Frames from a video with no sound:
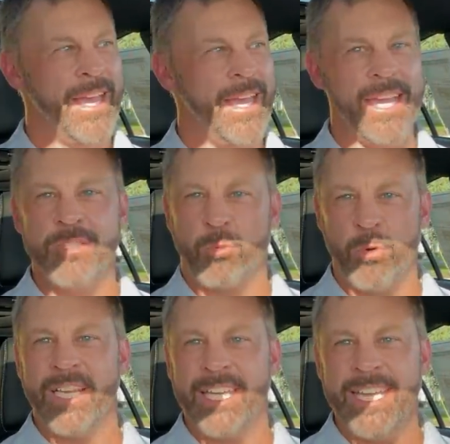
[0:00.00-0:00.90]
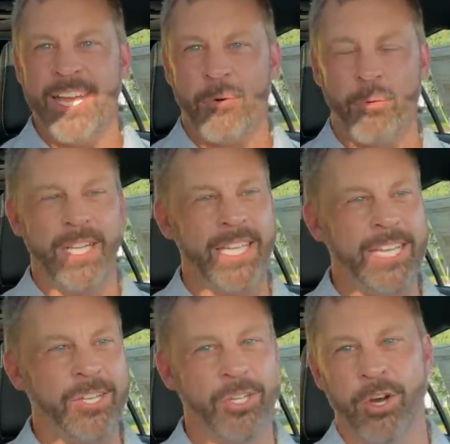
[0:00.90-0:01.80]
is really,
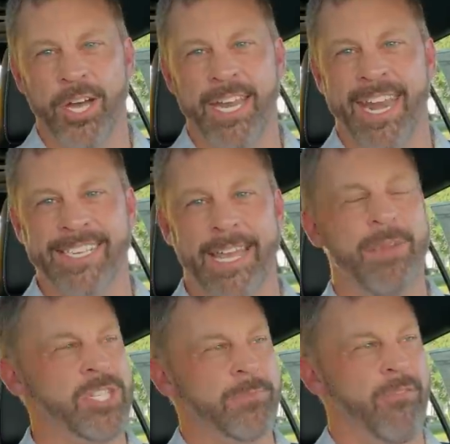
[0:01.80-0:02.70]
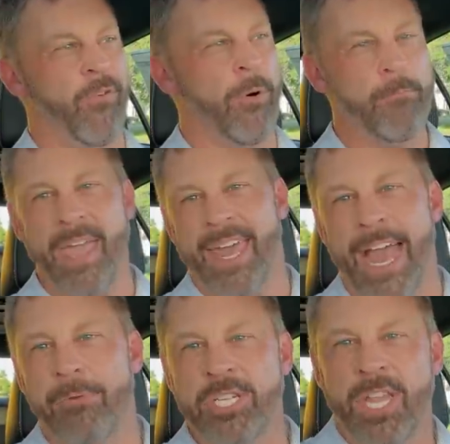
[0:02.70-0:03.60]
really good. And as I mentioned before, man,
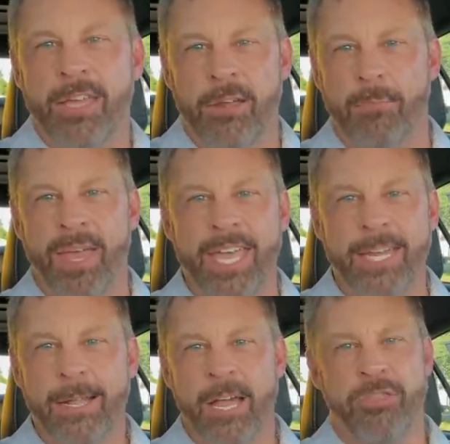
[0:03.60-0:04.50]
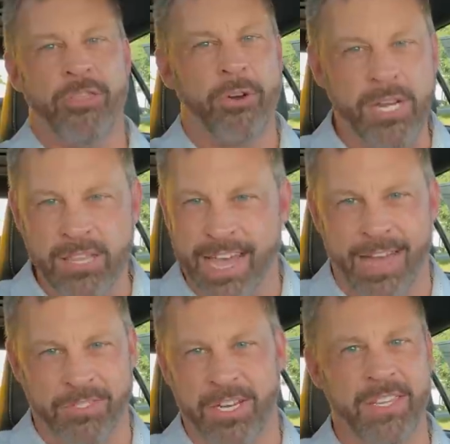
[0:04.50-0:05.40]
I wish they could have made
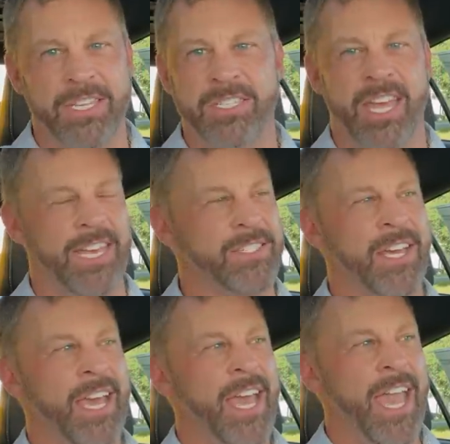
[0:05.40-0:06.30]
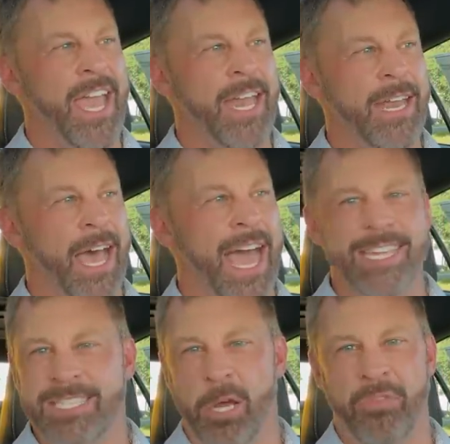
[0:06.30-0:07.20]
30,000 of these things. And I
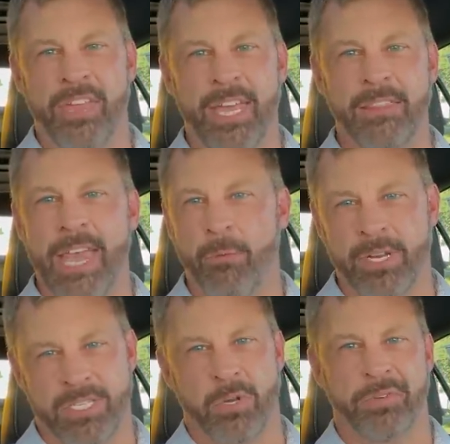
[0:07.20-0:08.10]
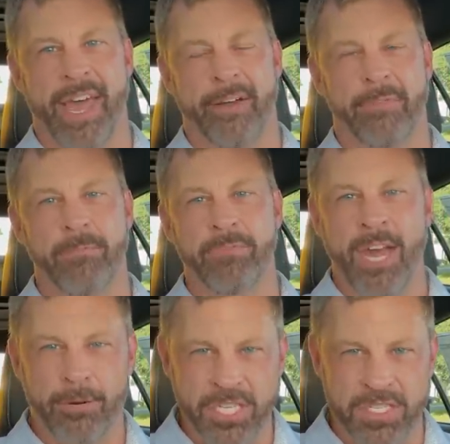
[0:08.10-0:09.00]
still think they would have sold out of them.
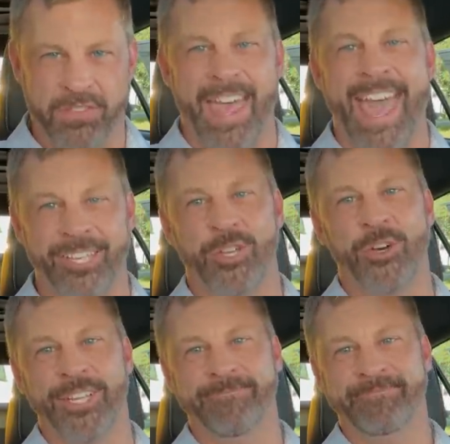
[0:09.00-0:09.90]
They're just that good.